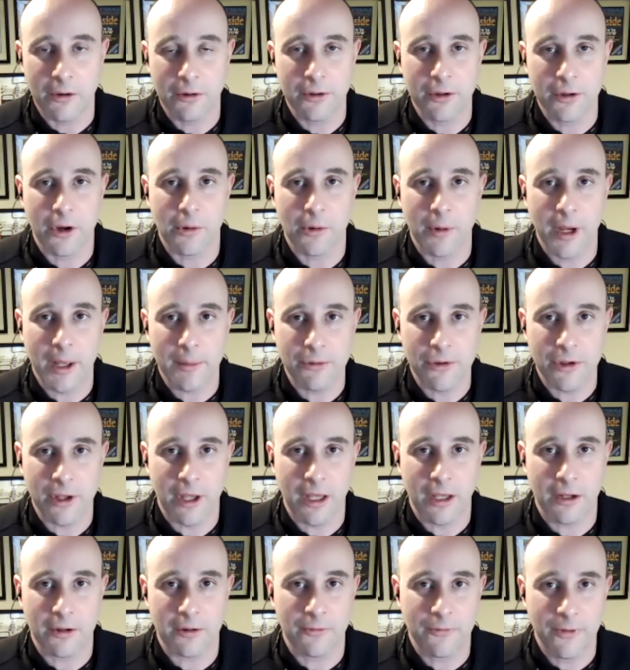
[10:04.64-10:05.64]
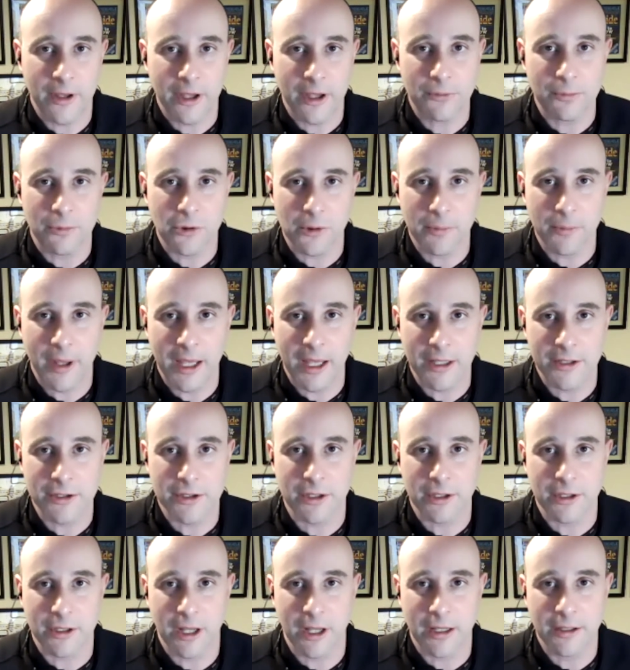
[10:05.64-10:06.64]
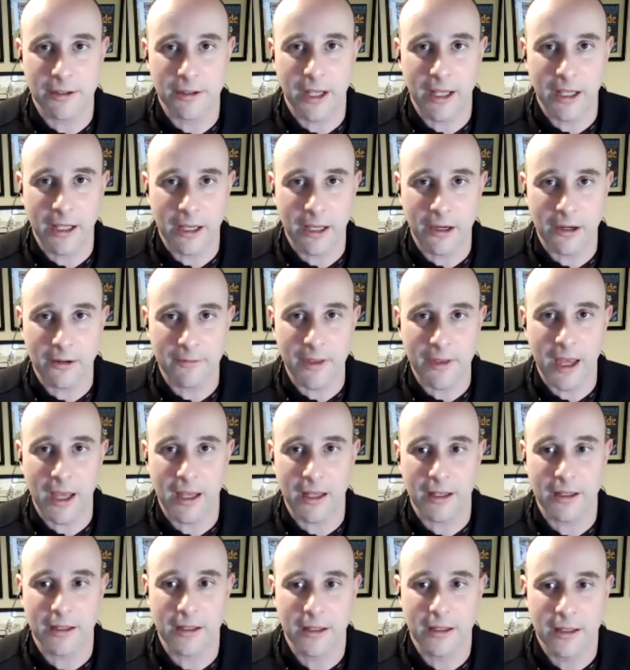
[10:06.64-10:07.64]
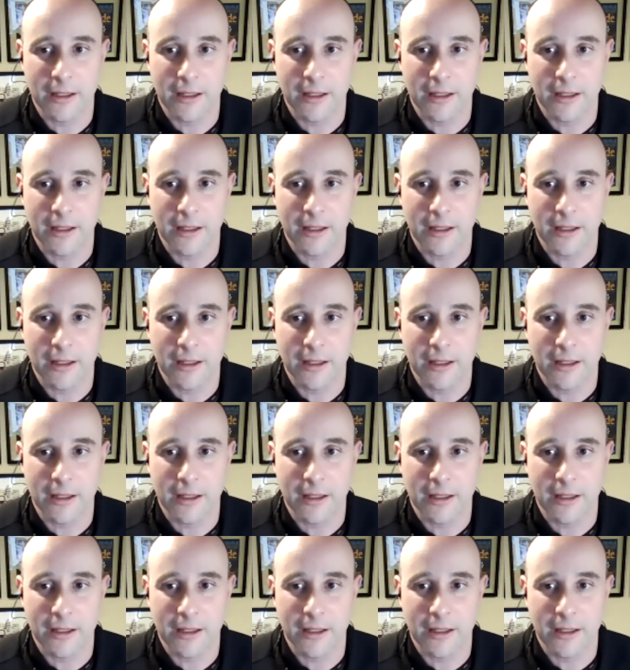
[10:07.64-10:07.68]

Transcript: go to your website or Facebook page and take care of that?